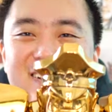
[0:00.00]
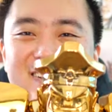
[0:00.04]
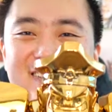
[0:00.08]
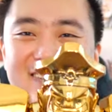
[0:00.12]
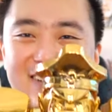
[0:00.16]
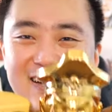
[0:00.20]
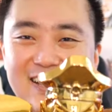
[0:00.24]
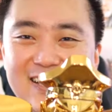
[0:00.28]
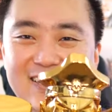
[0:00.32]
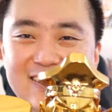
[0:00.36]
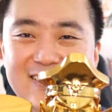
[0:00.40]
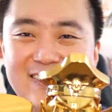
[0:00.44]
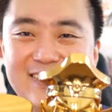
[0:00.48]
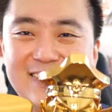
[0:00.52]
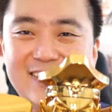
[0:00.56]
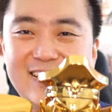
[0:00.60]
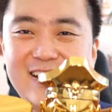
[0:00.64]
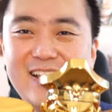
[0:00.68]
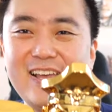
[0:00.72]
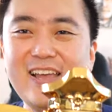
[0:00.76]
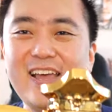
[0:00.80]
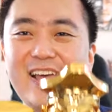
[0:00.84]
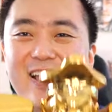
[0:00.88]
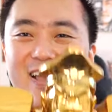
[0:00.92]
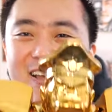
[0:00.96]
Guys,
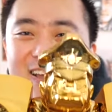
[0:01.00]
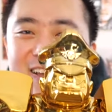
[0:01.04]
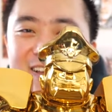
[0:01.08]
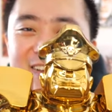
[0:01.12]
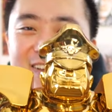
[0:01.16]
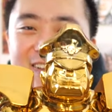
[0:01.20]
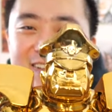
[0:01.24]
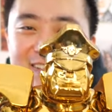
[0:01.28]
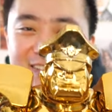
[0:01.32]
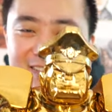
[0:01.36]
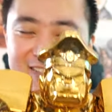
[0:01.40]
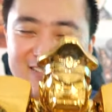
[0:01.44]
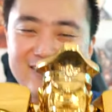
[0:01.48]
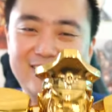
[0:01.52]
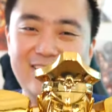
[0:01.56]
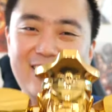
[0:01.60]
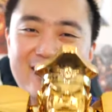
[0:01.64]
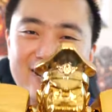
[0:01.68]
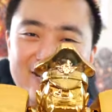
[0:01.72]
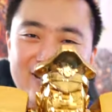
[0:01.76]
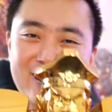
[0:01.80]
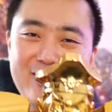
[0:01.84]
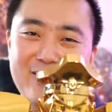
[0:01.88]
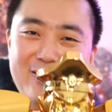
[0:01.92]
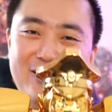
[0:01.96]

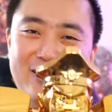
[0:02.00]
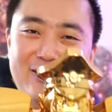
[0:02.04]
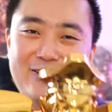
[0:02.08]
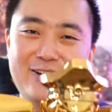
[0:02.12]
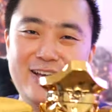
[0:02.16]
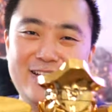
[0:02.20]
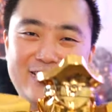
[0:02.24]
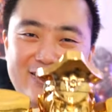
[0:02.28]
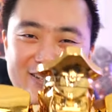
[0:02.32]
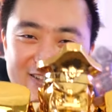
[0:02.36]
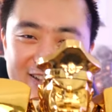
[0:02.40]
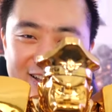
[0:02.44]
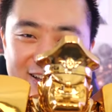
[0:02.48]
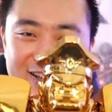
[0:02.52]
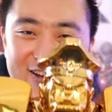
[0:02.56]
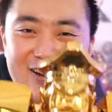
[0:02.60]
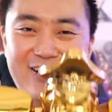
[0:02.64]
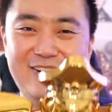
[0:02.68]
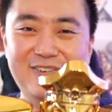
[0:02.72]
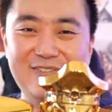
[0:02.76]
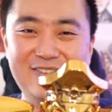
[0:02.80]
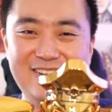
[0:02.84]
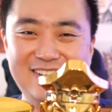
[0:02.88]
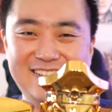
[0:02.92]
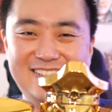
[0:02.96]
Psycho Crush in the
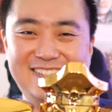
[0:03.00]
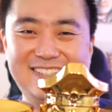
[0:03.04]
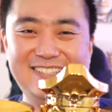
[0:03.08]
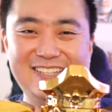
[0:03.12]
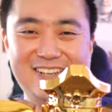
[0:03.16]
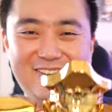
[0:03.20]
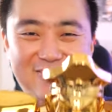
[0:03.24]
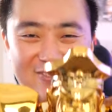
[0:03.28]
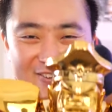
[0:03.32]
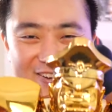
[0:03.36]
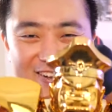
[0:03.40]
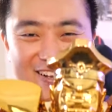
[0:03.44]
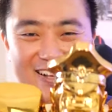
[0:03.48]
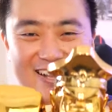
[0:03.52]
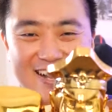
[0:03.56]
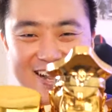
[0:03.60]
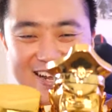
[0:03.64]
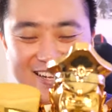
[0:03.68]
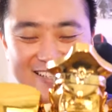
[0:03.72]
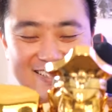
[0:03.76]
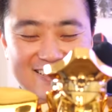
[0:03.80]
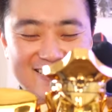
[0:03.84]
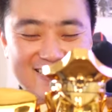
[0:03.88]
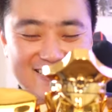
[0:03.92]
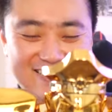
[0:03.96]
comments if you
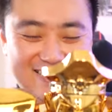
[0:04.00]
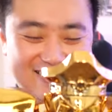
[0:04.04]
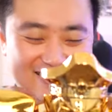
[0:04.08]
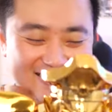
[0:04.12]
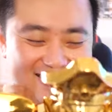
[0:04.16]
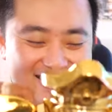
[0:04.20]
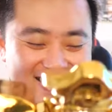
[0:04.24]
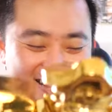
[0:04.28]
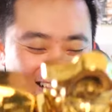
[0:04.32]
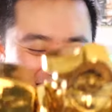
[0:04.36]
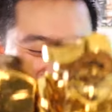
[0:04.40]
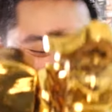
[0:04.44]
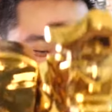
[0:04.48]
like this.